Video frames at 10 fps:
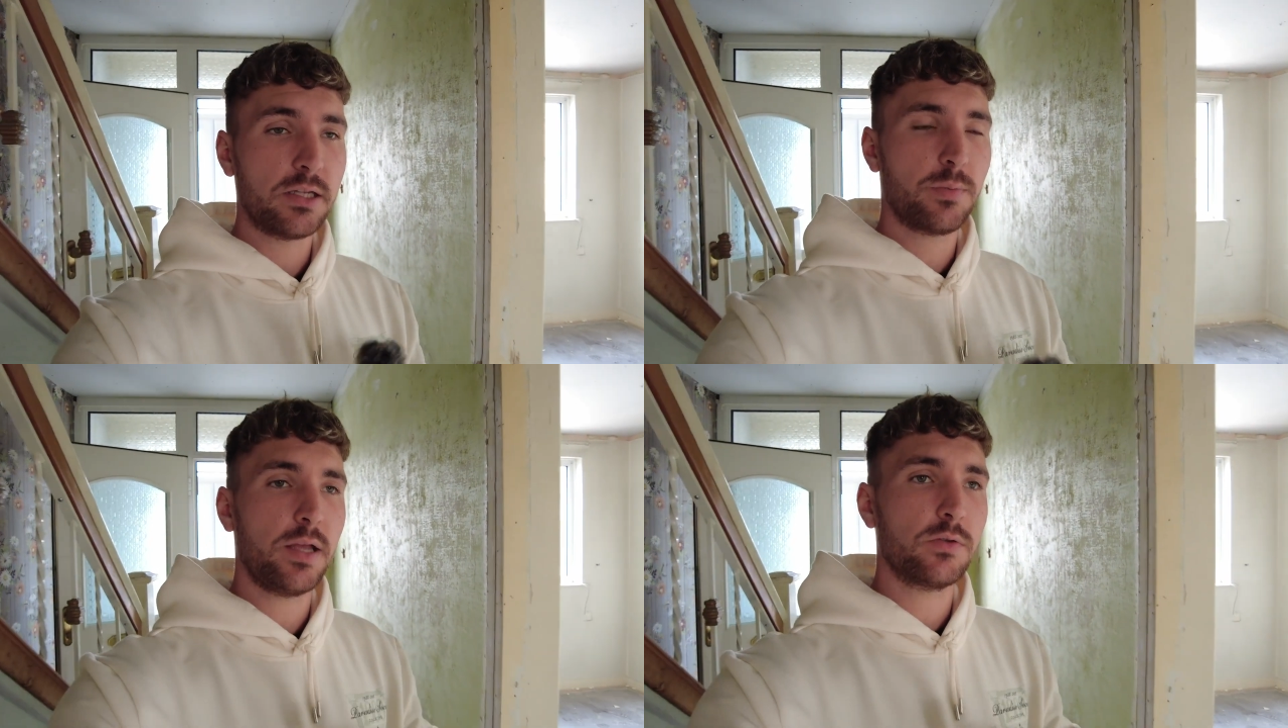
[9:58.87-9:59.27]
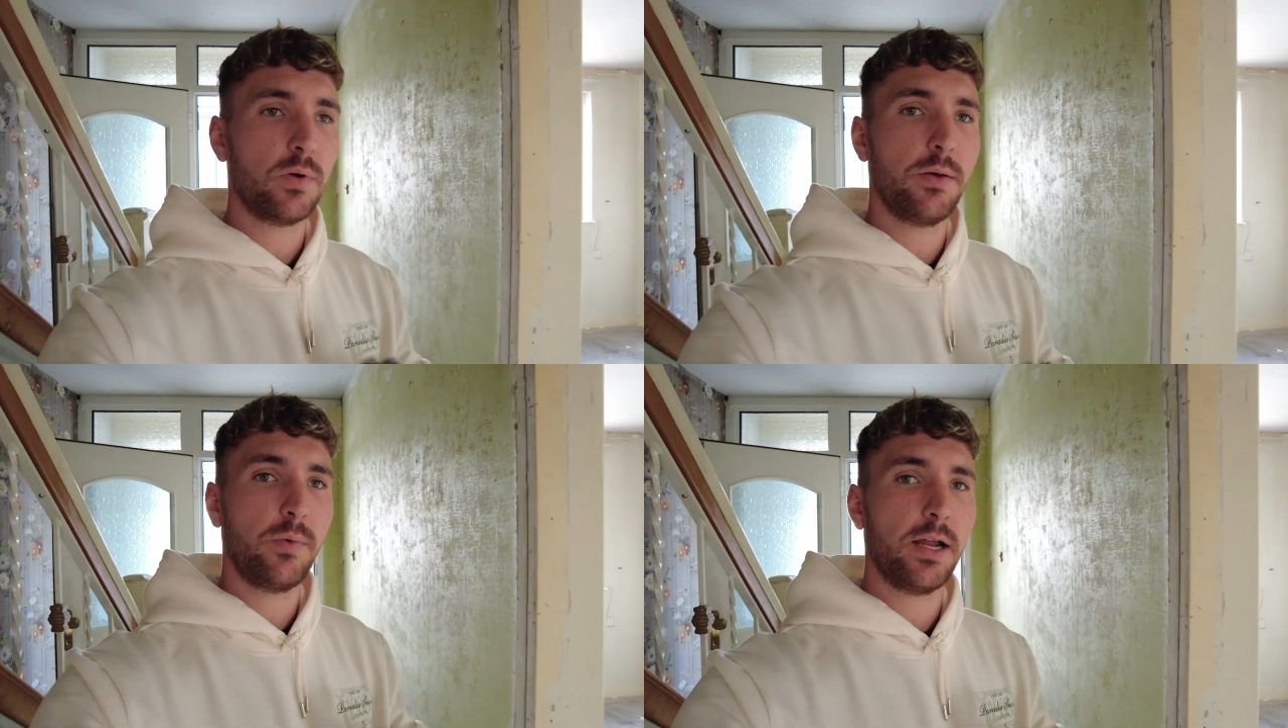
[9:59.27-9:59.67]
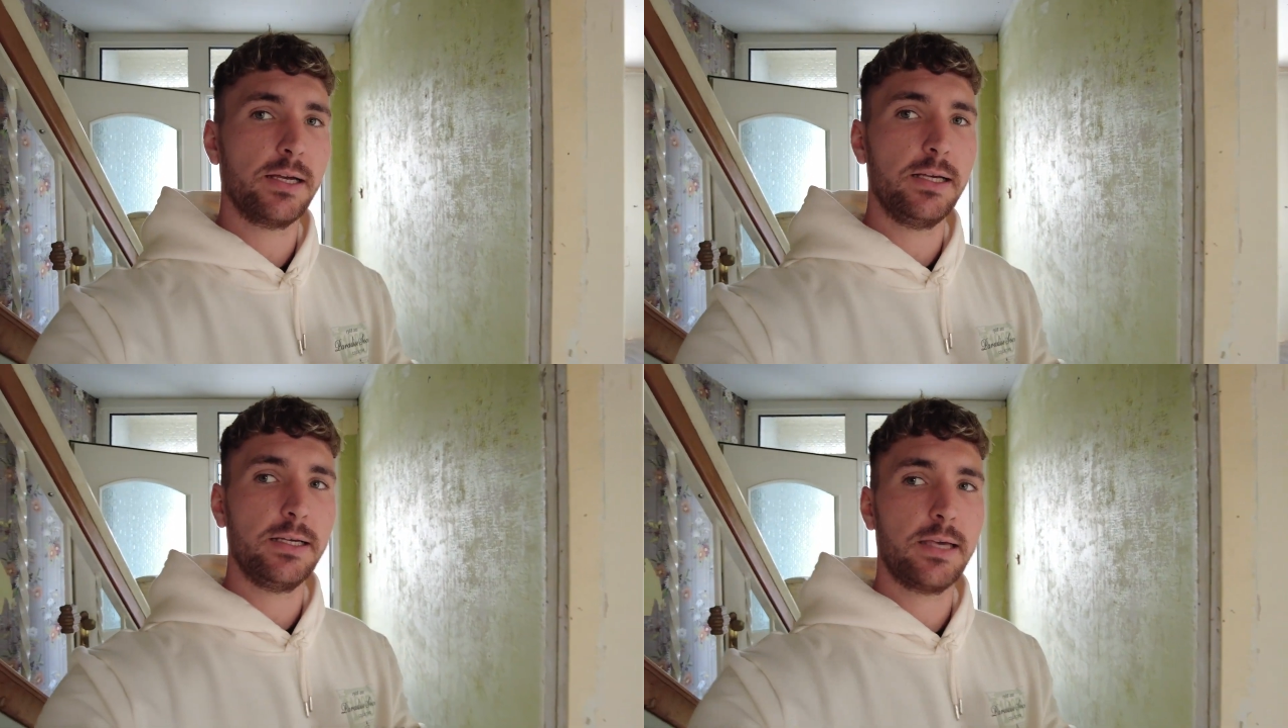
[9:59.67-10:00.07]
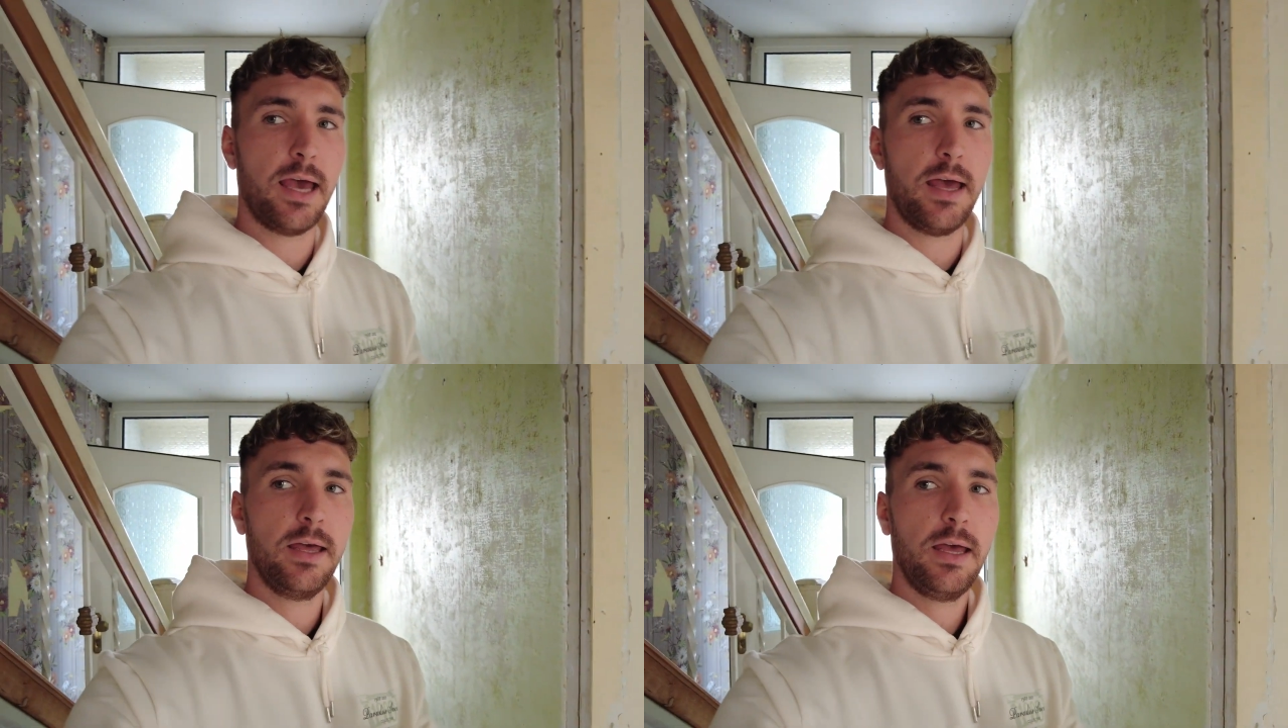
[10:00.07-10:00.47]
It depends when I can
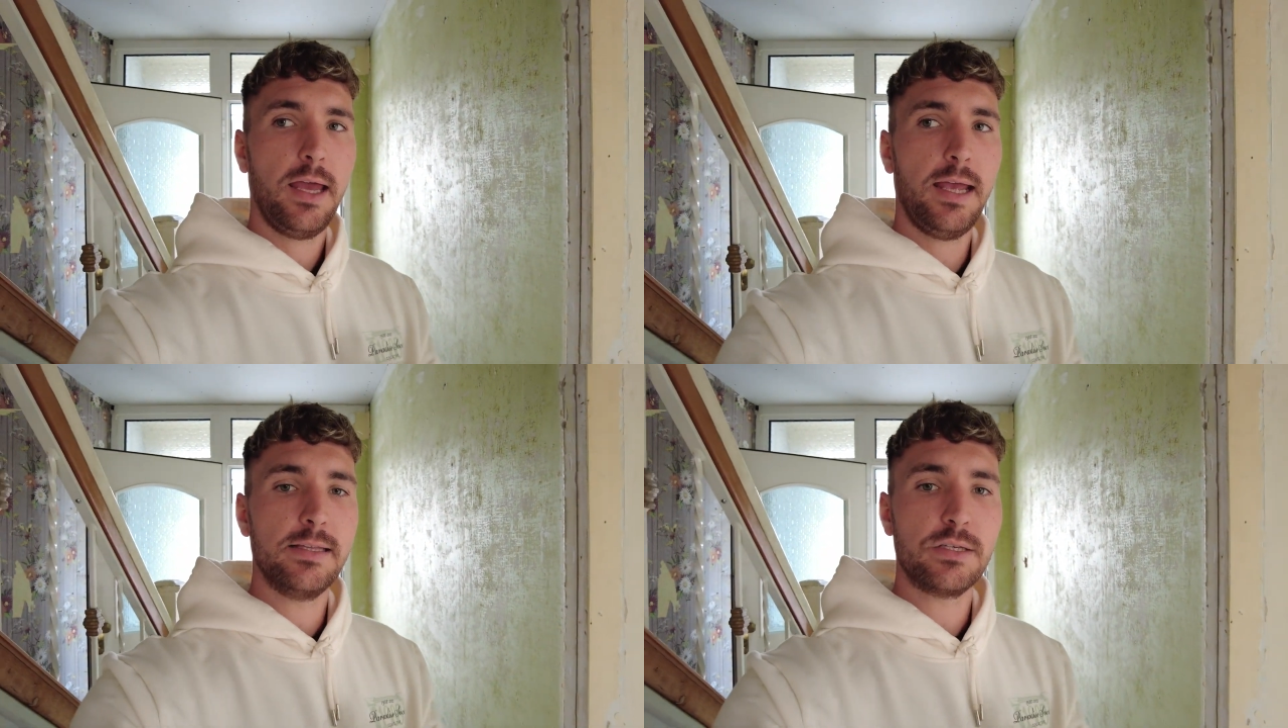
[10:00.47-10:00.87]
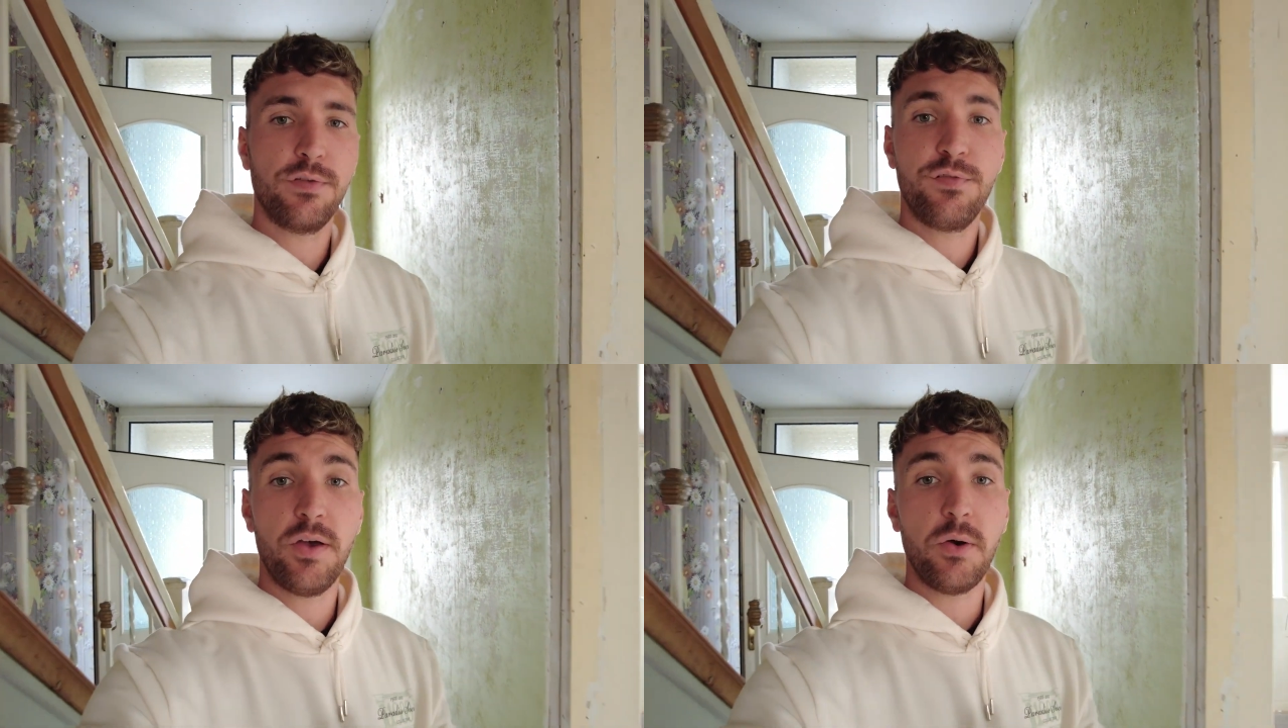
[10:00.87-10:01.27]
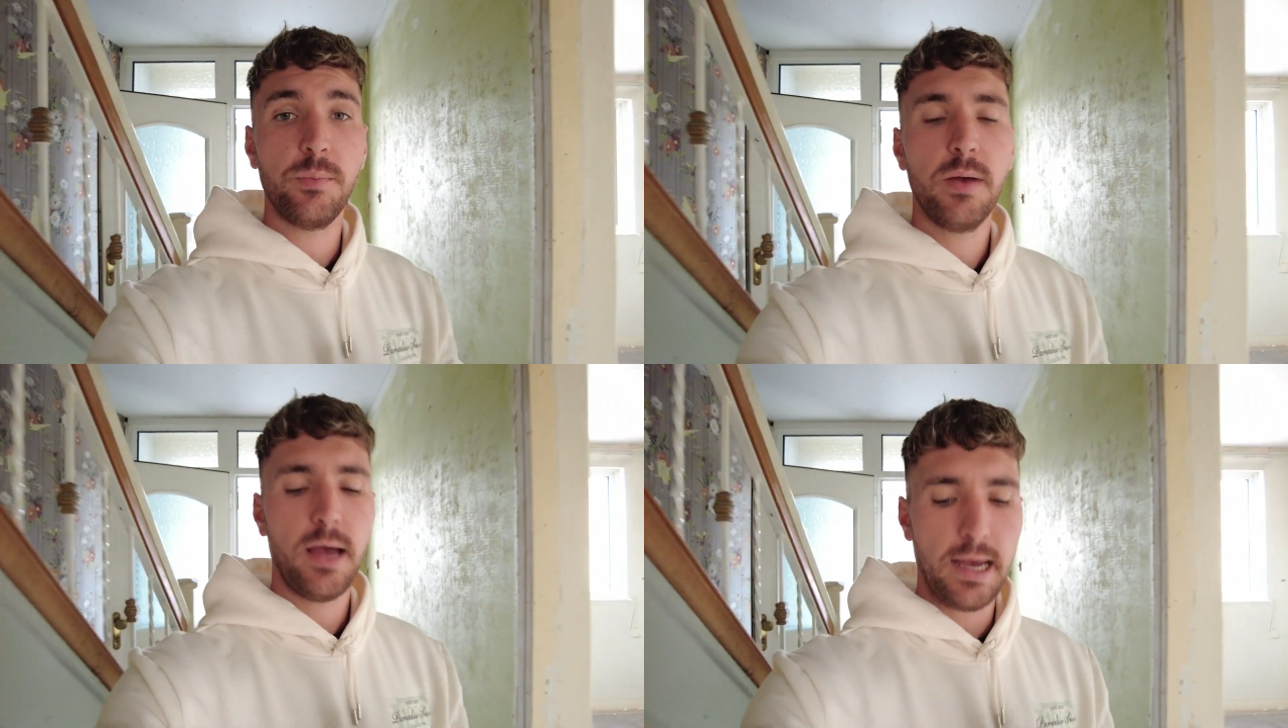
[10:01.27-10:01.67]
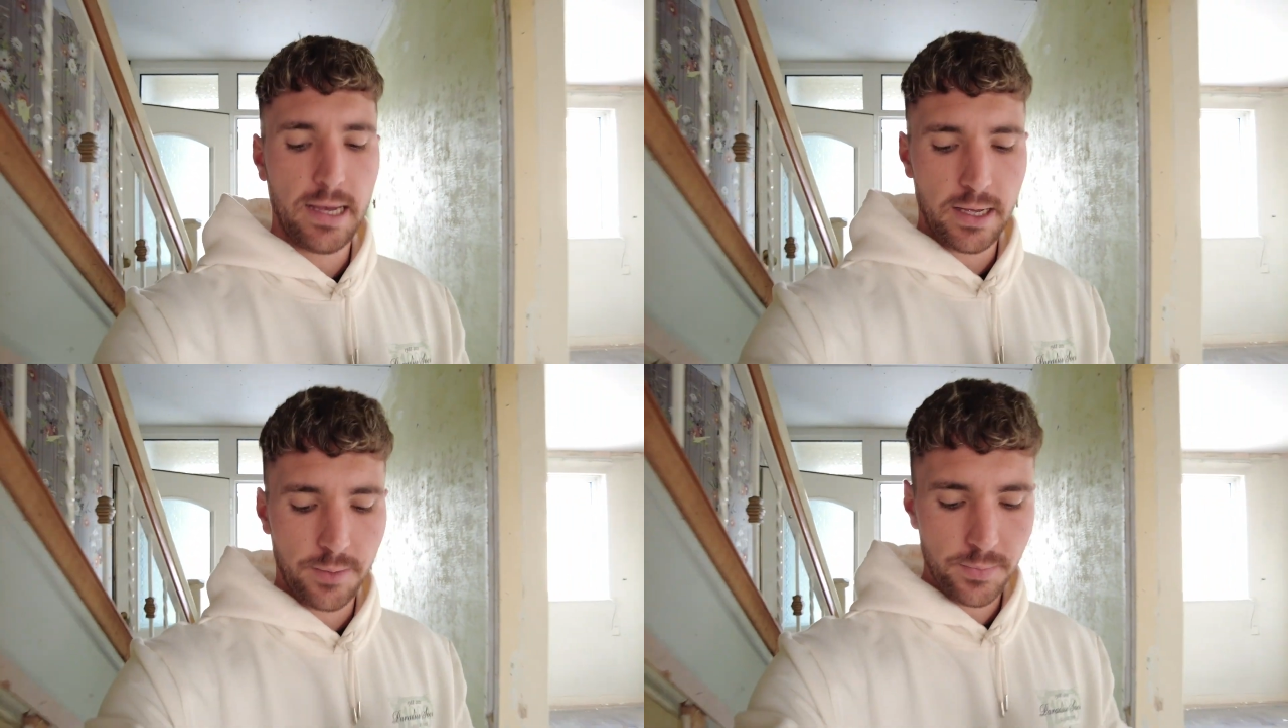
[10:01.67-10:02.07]
get into film,
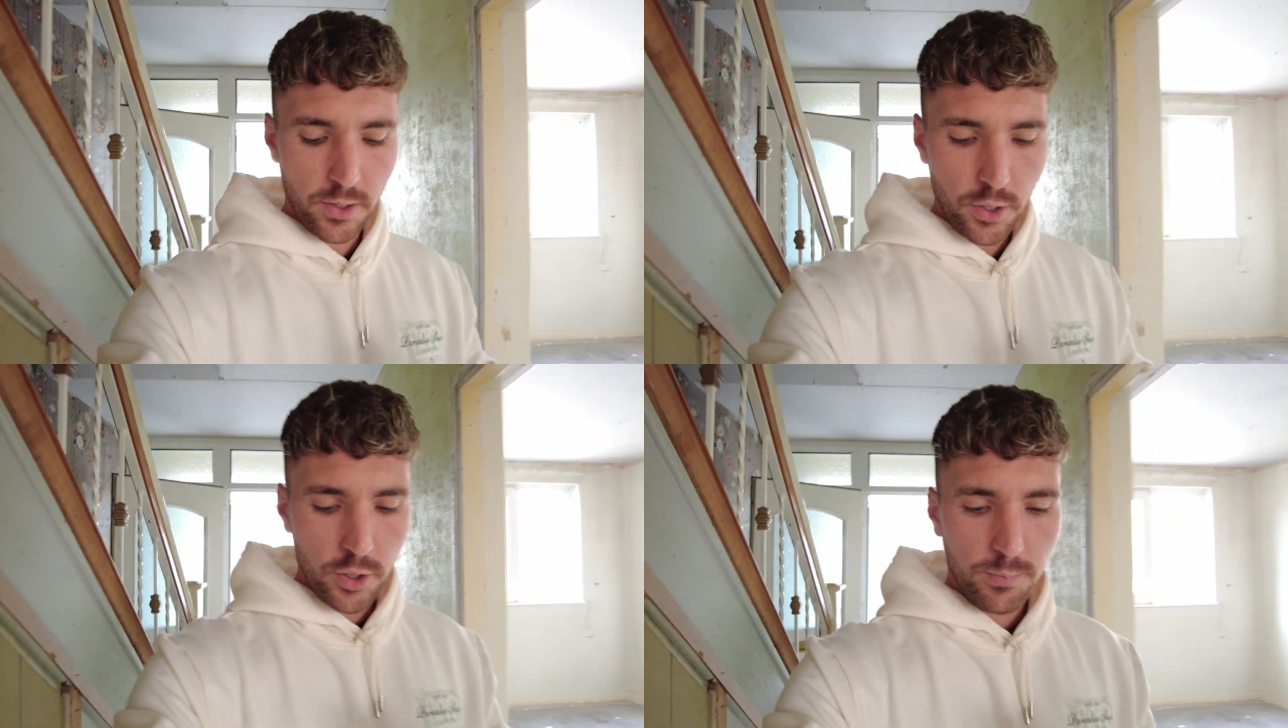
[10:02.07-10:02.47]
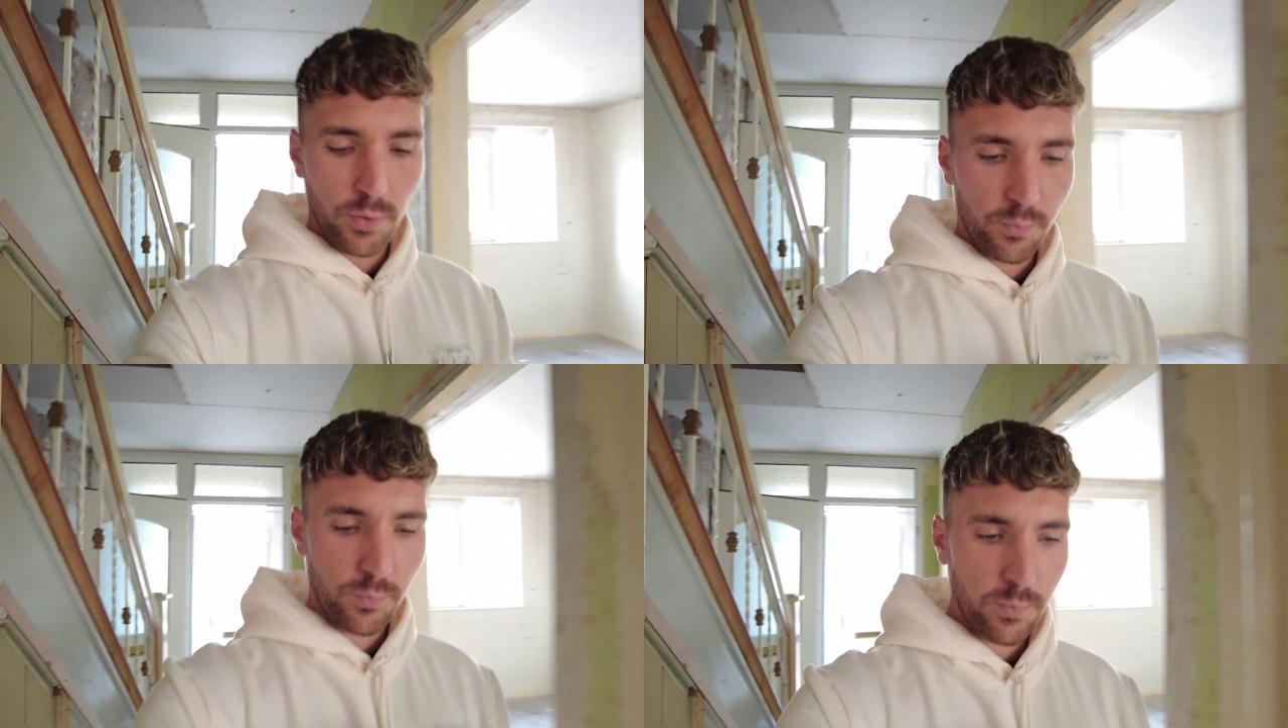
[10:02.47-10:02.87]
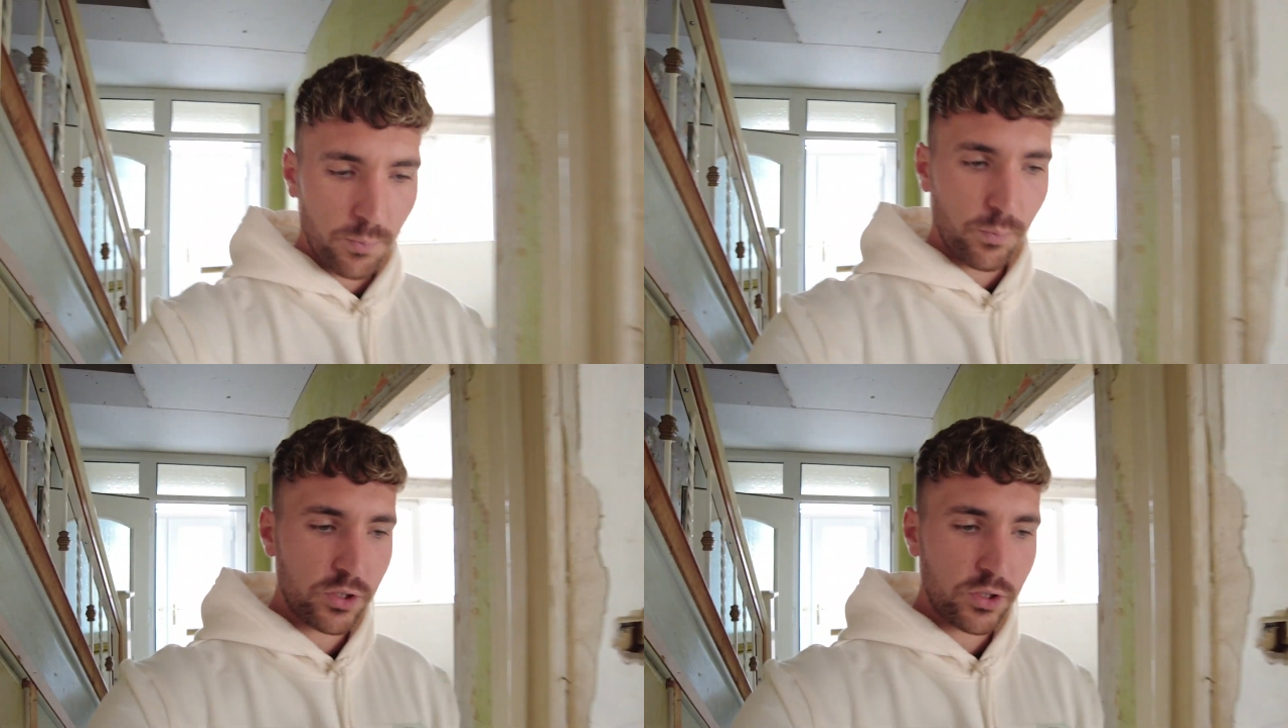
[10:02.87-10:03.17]
but we